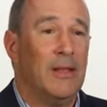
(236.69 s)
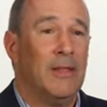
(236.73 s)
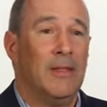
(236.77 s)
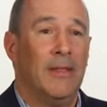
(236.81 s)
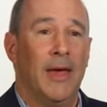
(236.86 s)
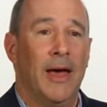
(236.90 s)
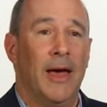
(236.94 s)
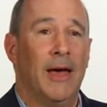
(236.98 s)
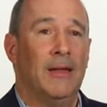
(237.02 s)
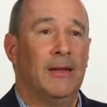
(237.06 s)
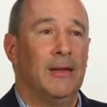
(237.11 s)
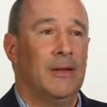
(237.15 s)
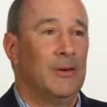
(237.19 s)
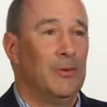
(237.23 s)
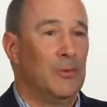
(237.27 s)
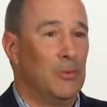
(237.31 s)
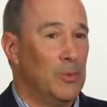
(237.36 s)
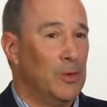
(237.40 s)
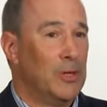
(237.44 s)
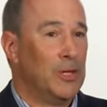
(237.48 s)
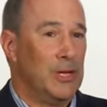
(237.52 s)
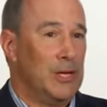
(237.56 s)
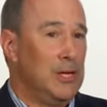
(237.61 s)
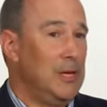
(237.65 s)
that
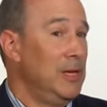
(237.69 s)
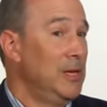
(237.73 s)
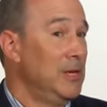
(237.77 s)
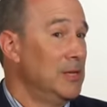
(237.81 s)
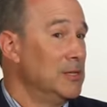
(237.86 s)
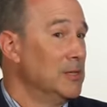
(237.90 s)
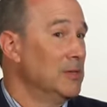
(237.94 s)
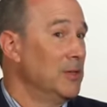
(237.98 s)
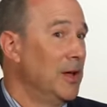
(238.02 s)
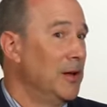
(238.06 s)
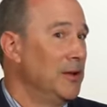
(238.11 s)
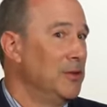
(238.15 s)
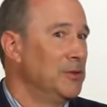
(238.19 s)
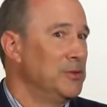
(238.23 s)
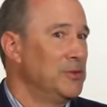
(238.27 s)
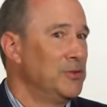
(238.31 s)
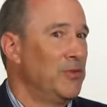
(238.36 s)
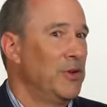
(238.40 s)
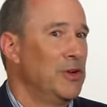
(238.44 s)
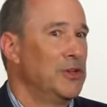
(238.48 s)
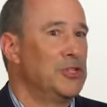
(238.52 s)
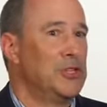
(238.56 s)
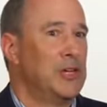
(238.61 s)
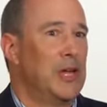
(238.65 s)
really needs a lot of those
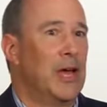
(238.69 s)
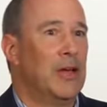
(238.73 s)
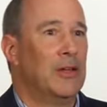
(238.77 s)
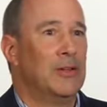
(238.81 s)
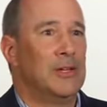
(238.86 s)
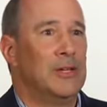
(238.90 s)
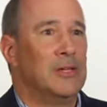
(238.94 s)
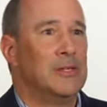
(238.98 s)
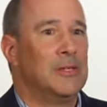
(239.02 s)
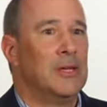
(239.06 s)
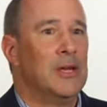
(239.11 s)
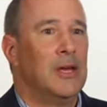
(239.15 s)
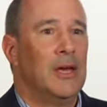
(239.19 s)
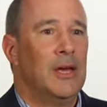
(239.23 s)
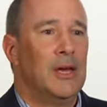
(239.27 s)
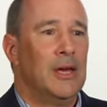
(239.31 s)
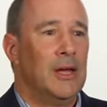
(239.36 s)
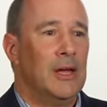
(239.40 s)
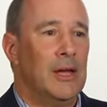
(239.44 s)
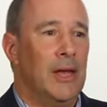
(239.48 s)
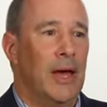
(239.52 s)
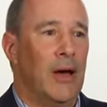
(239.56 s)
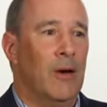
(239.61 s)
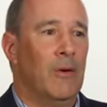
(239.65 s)
functionalities.
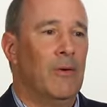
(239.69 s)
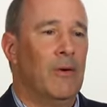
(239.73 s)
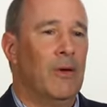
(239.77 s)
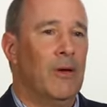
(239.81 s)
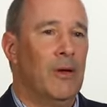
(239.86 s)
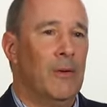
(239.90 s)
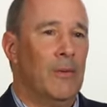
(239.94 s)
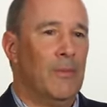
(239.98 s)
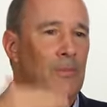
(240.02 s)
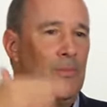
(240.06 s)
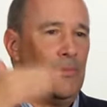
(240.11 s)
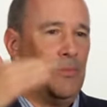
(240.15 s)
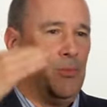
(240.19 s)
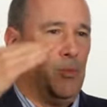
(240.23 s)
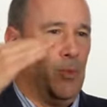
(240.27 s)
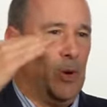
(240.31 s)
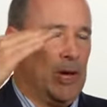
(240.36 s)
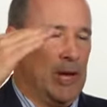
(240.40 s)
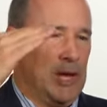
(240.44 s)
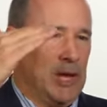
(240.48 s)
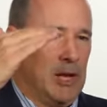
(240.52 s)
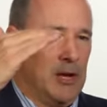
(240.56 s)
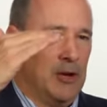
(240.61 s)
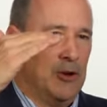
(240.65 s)
Now, we
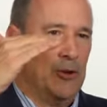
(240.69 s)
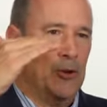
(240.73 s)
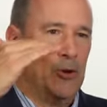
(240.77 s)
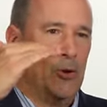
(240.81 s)
can get into the